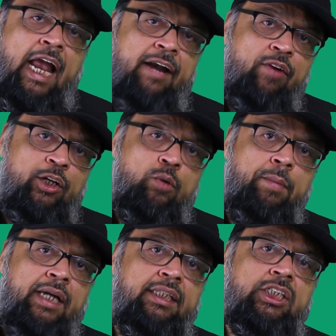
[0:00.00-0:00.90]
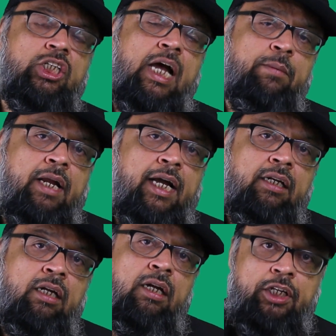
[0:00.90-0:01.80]
And when you make this
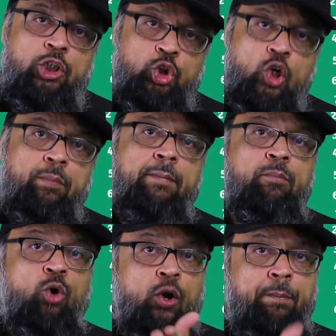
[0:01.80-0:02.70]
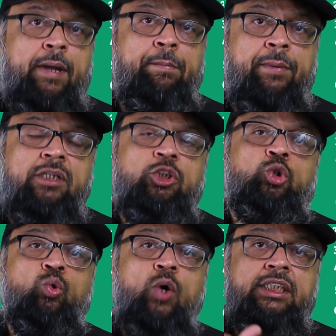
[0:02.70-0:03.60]
timeline, there should be more papers
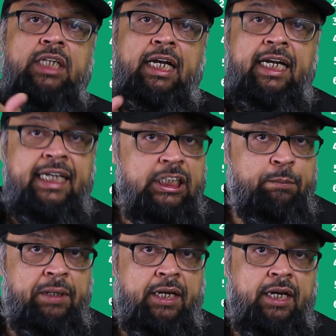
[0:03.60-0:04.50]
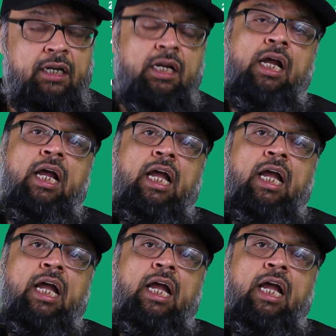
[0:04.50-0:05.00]
towards the latest period